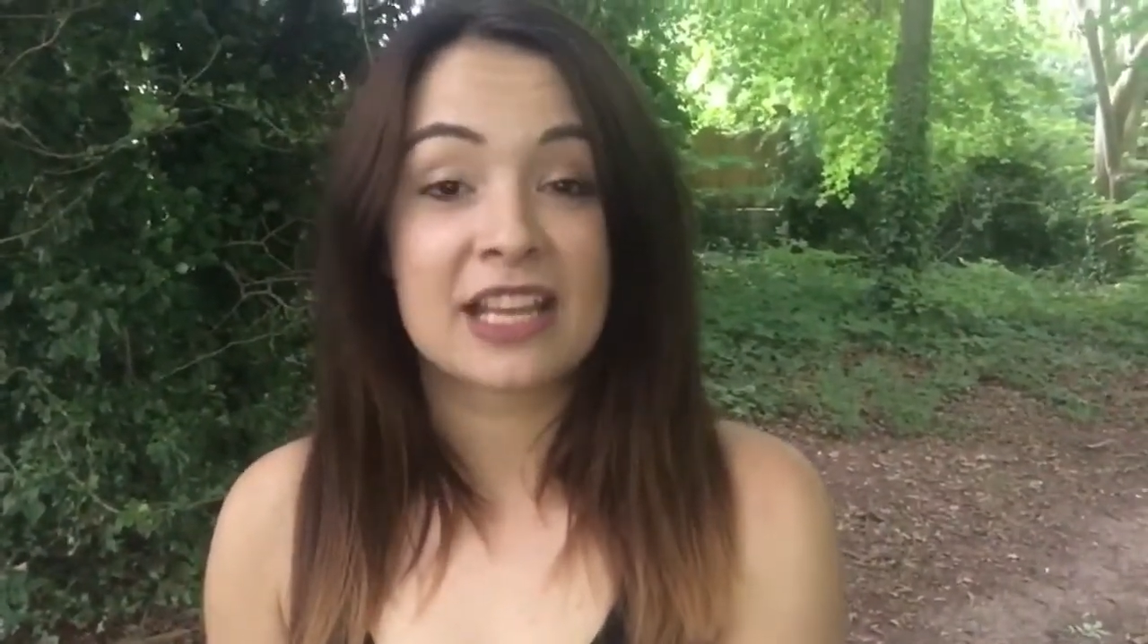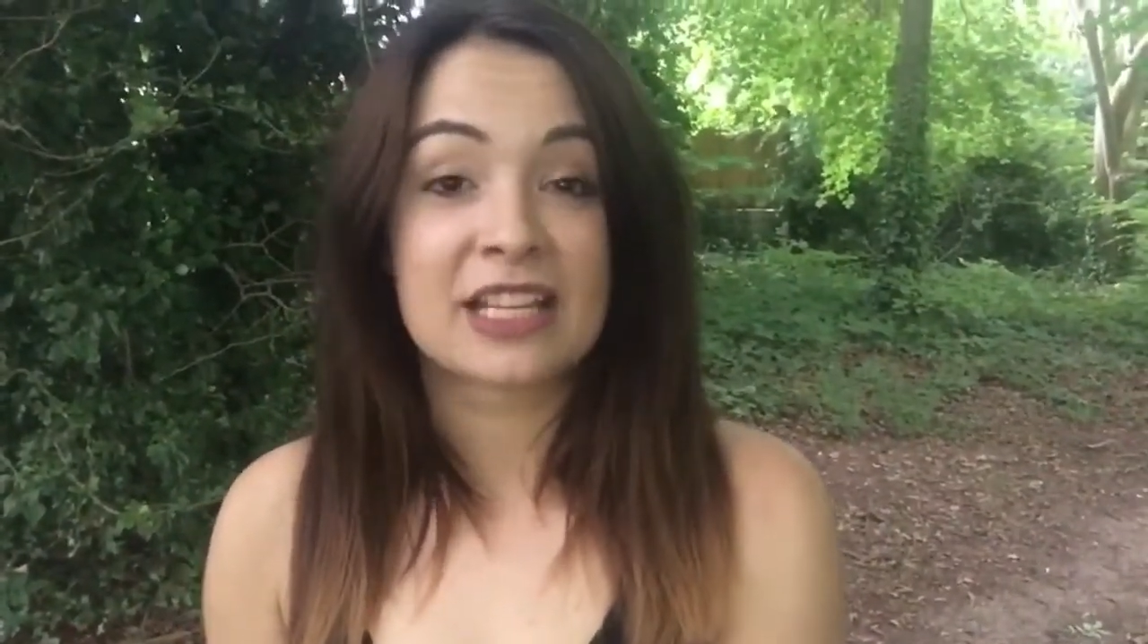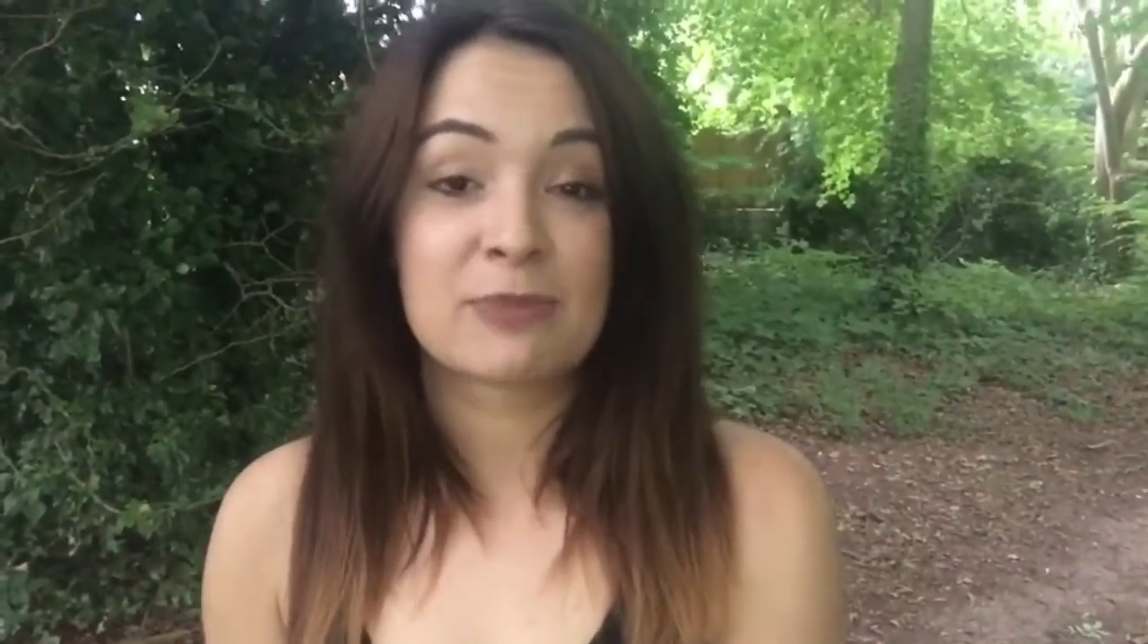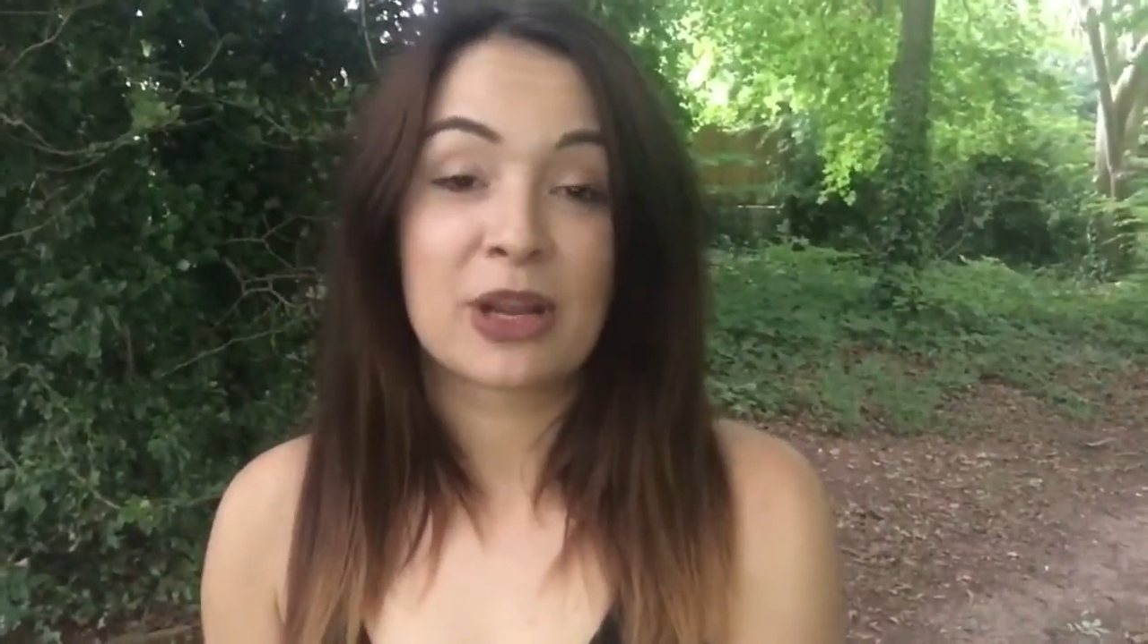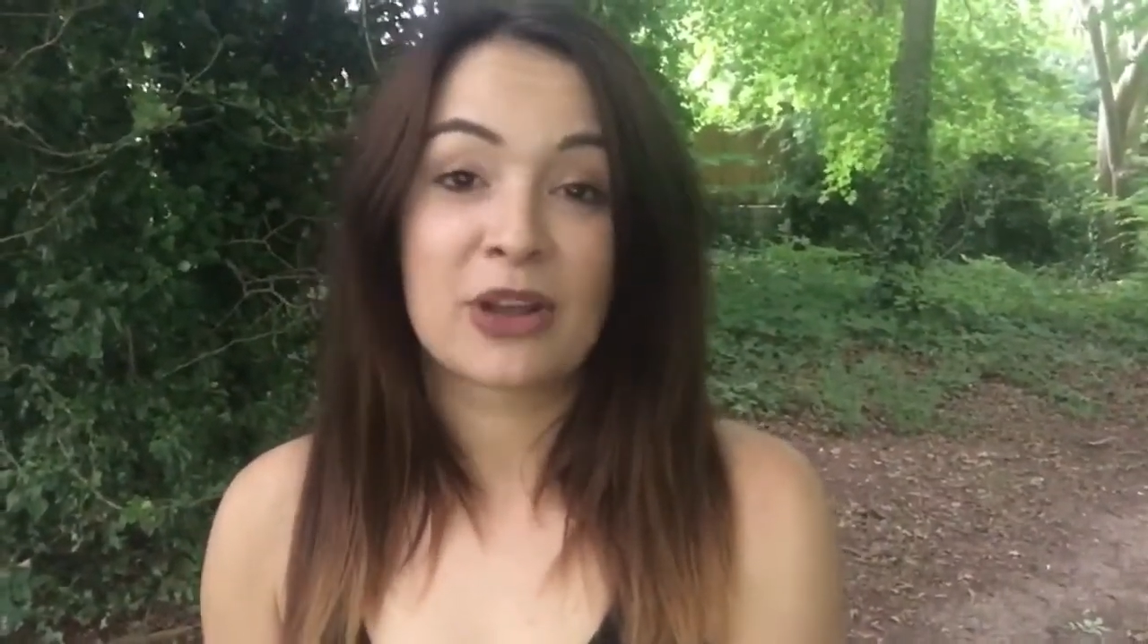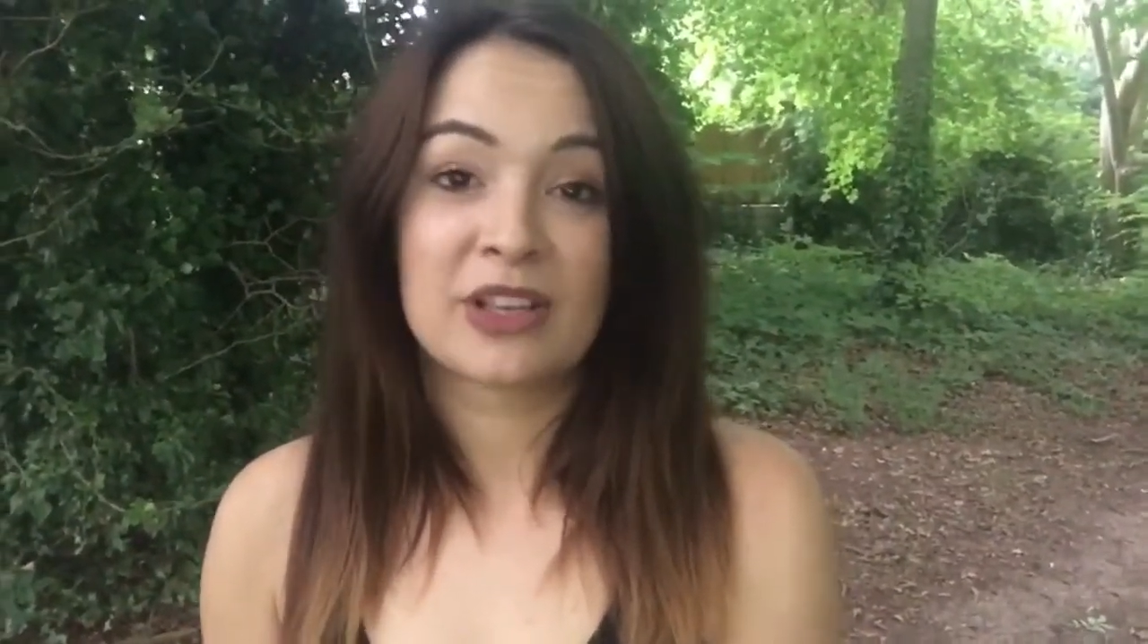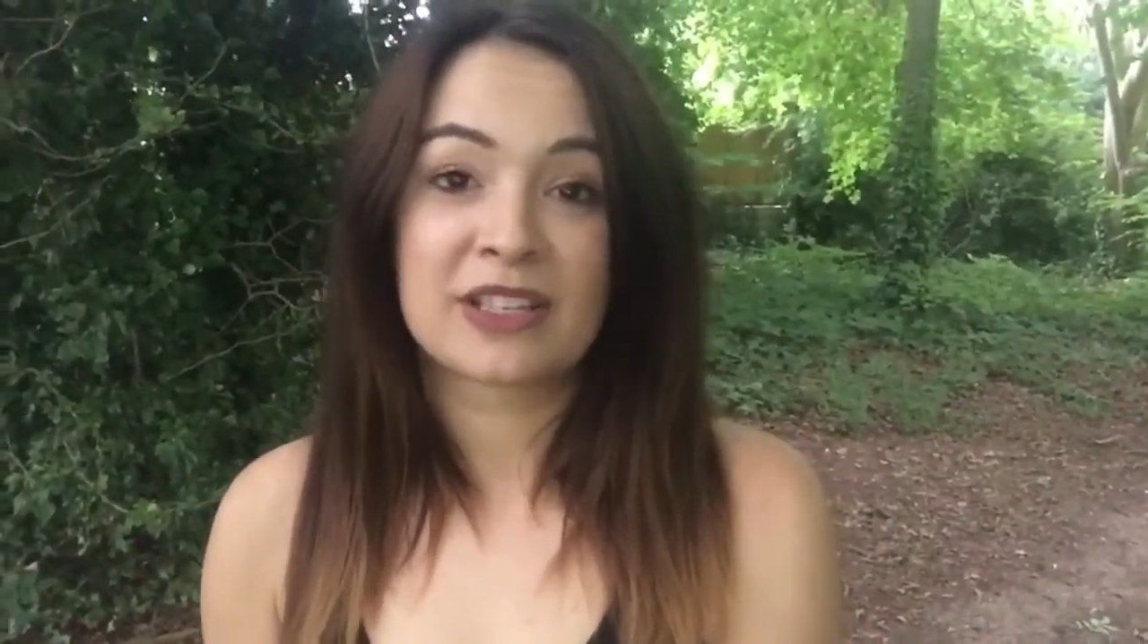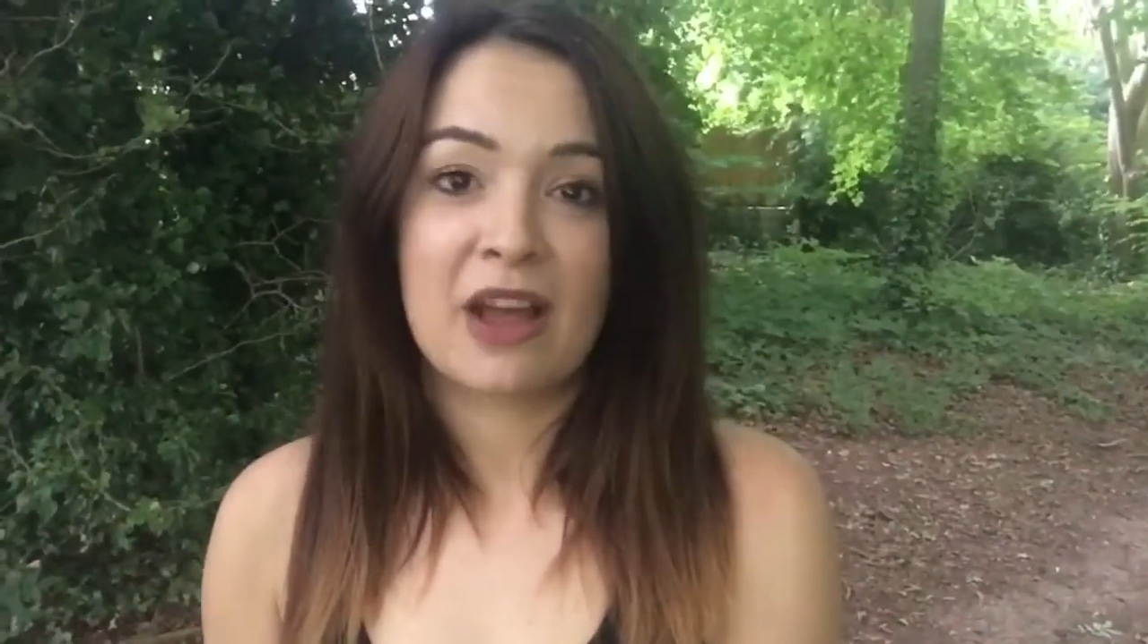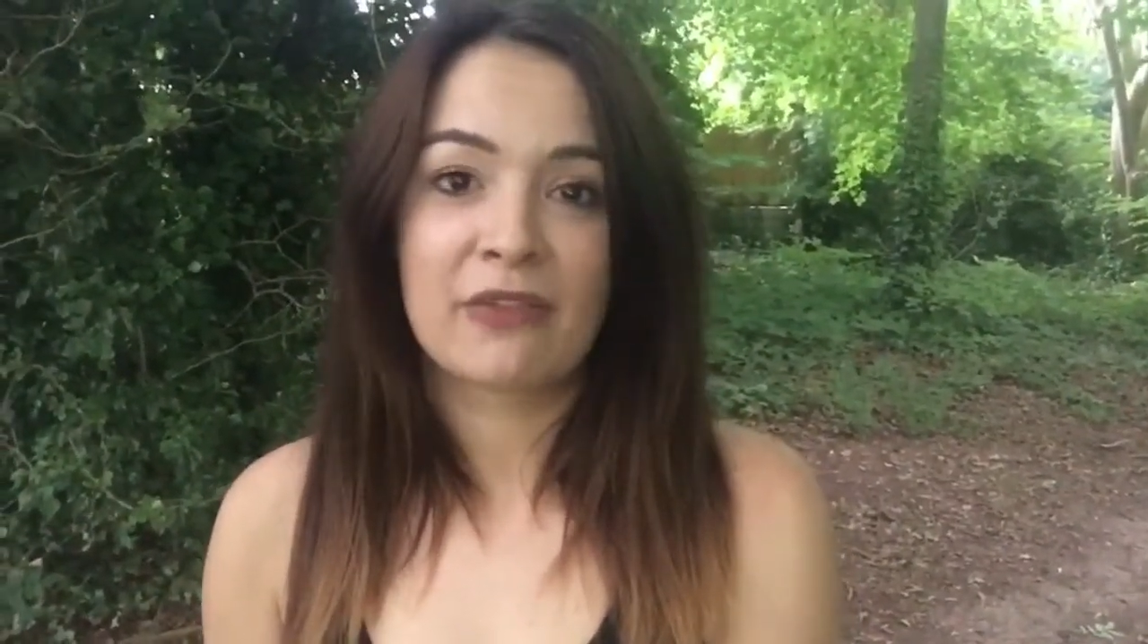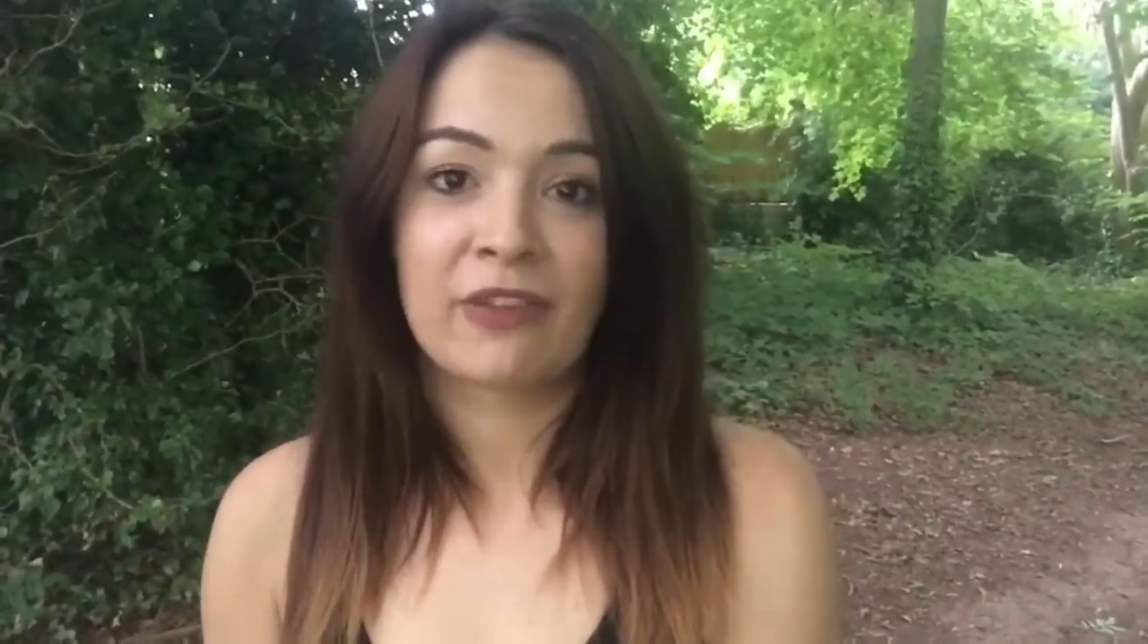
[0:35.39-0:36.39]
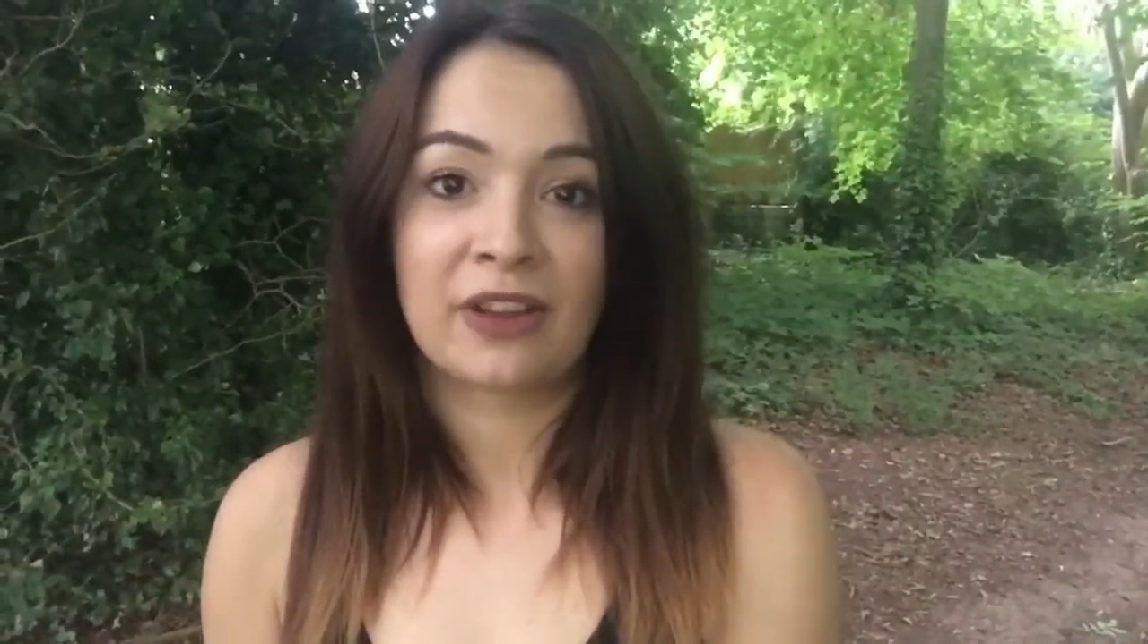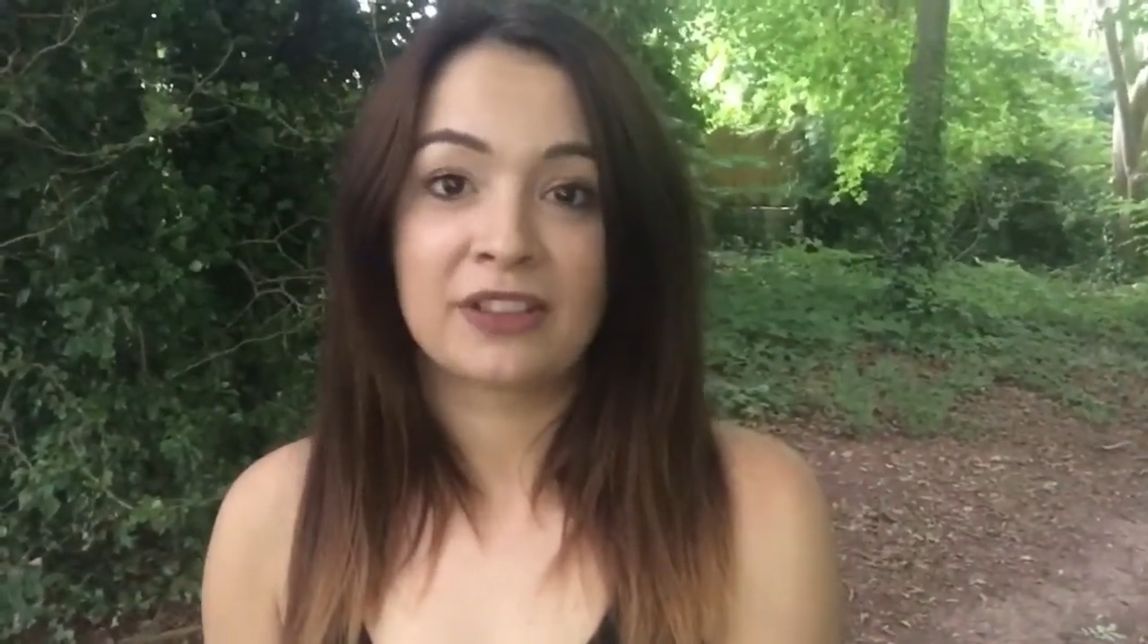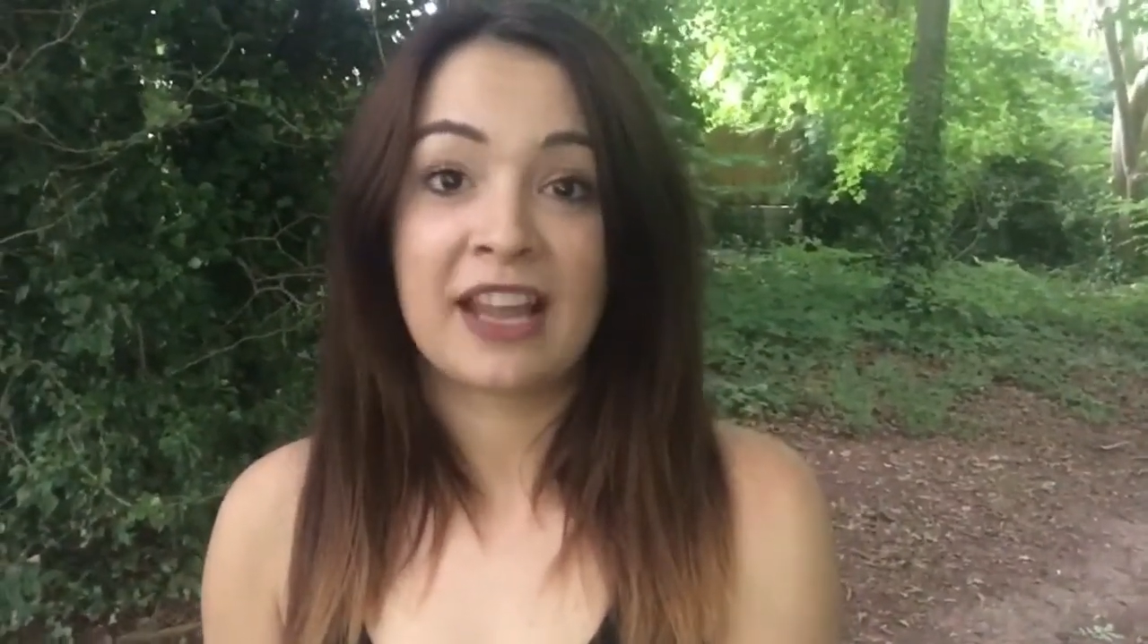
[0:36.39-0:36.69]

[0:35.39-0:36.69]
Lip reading: is because I find